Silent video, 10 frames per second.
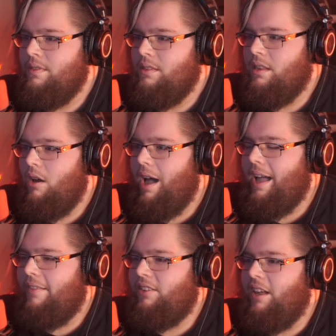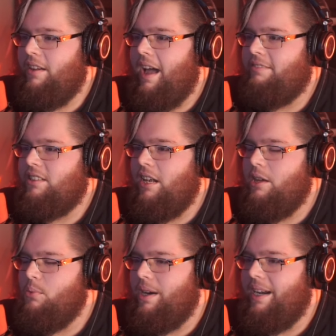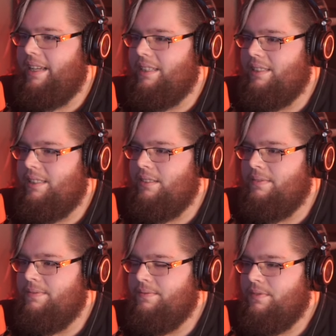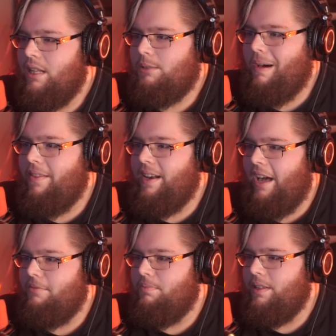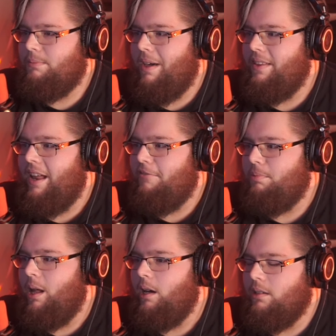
No, I have to tell you. I have to tell you what it is. It's by the knife. Well, it's by the knife block.